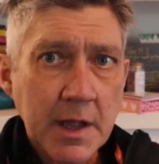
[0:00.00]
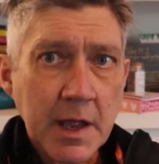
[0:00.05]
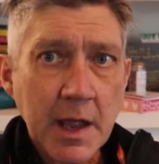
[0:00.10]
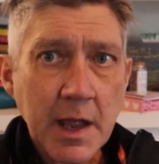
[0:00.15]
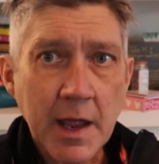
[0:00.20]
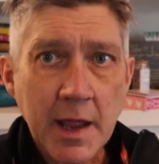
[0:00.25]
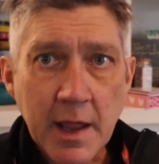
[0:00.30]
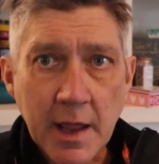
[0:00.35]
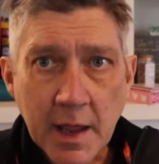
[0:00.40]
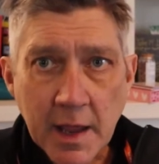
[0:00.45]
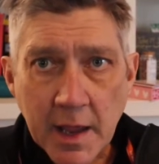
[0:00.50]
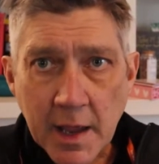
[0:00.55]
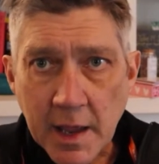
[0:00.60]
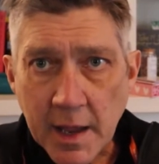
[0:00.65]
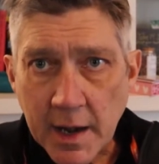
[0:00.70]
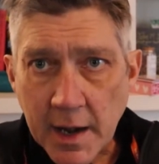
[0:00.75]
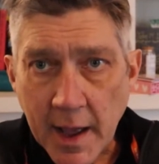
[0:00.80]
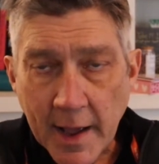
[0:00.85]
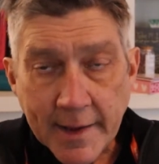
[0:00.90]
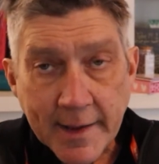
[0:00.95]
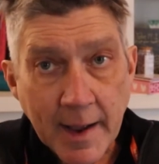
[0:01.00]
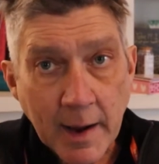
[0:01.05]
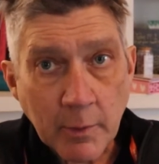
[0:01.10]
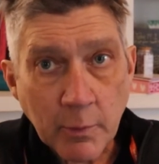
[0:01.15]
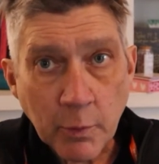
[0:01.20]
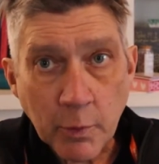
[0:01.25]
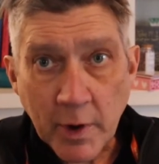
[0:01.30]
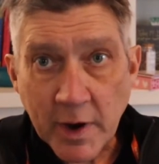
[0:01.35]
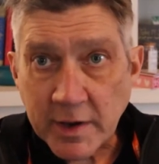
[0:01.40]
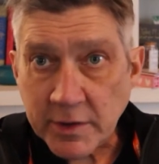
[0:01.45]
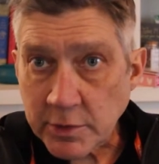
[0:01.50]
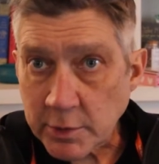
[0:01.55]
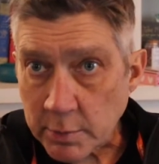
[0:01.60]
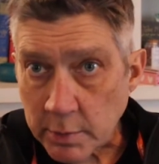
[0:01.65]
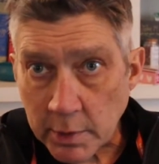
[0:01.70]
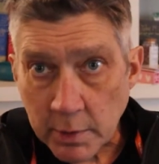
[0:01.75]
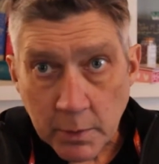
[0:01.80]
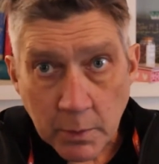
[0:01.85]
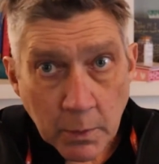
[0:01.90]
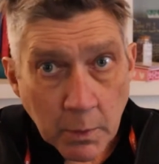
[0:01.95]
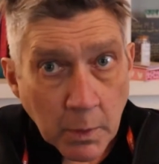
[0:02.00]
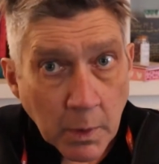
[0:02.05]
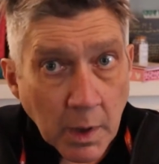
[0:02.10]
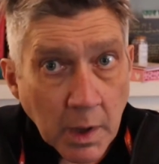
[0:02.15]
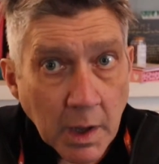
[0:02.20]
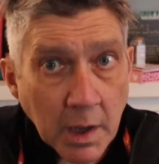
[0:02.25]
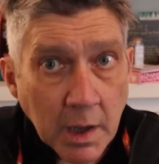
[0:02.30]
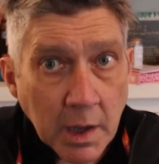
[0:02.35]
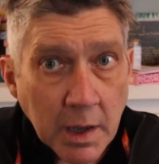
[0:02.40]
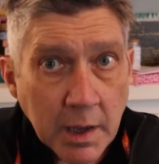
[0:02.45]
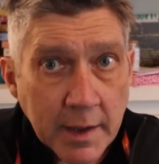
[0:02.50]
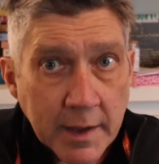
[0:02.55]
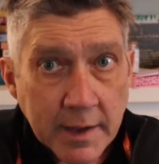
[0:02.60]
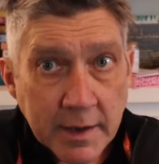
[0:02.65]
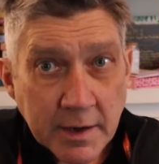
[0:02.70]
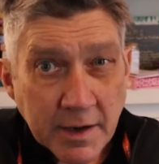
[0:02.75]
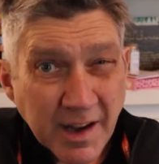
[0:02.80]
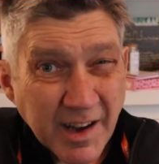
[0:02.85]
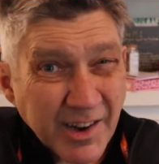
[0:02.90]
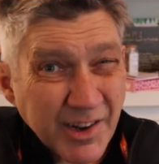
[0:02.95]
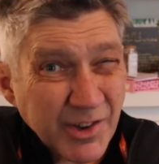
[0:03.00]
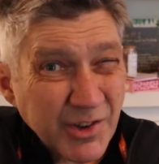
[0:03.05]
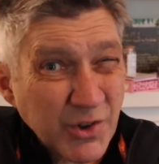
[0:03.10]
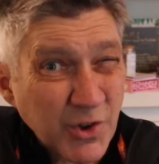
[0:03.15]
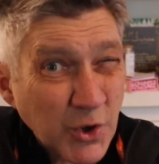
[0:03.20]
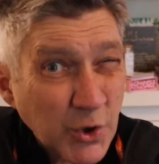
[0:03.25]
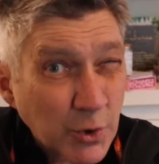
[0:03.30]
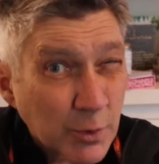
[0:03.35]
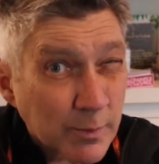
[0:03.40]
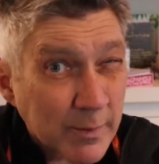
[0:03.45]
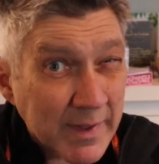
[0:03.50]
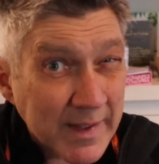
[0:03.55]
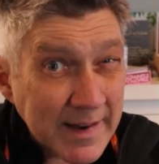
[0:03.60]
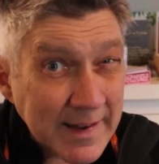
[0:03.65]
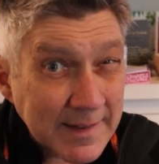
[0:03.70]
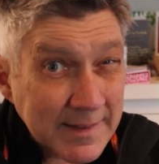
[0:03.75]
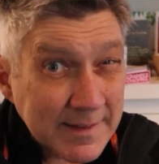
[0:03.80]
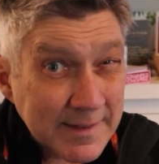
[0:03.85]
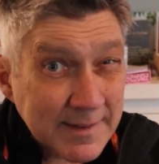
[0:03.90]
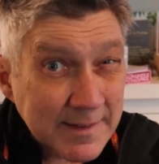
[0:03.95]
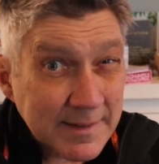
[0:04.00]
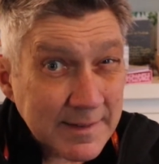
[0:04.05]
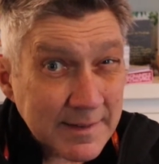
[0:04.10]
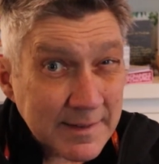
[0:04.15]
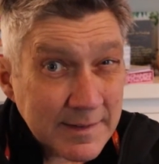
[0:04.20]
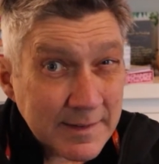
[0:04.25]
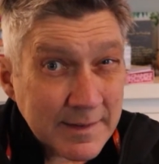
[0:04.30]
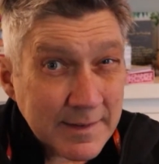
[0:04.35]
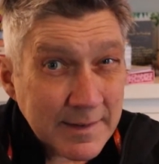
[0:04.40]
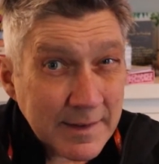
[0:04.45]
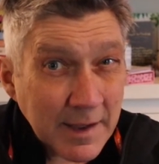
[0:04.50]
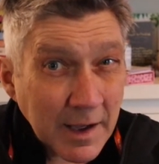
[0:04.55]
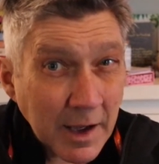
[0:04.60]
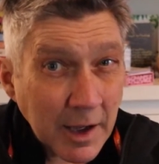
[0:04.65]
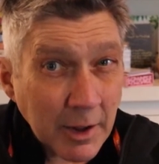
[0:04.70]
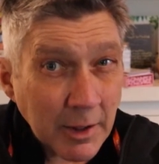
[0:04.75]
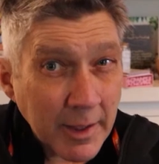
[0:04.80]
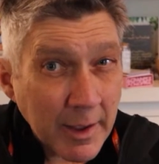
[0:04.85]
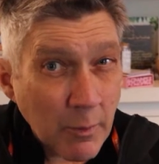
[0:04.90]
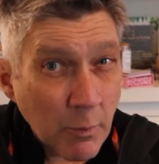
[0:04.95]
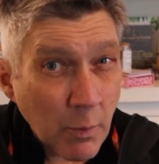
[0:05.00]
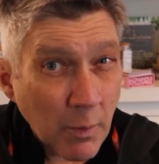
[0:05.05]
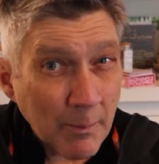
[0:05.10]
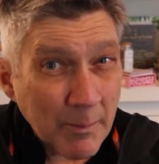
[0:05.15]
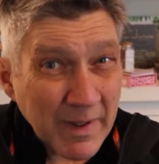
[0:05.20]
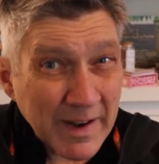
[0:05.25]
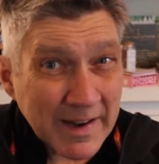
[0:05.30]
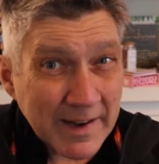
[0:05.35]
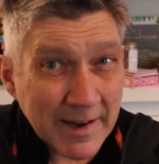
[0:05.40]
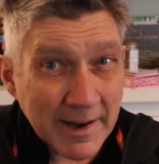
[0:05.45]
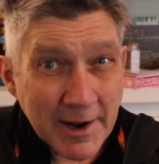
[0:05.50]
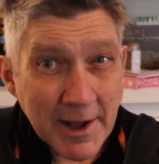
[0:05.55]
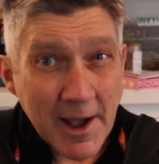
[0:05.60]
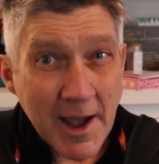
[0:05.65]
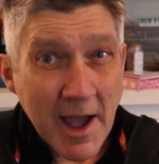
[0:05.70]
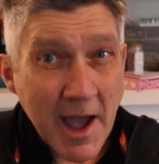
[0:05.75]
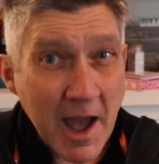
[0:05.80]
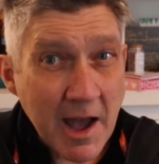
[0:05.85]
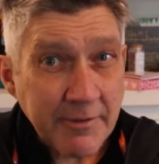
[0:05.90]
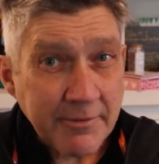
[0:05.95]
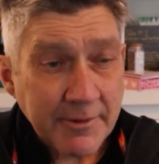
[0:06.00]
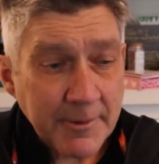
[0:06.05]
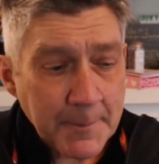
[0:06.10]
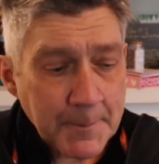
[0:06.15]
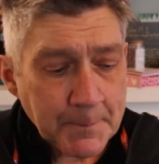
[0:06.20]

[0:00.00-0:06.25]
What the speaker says: And I got right through in under 2 minutes, like 1.5 minutes.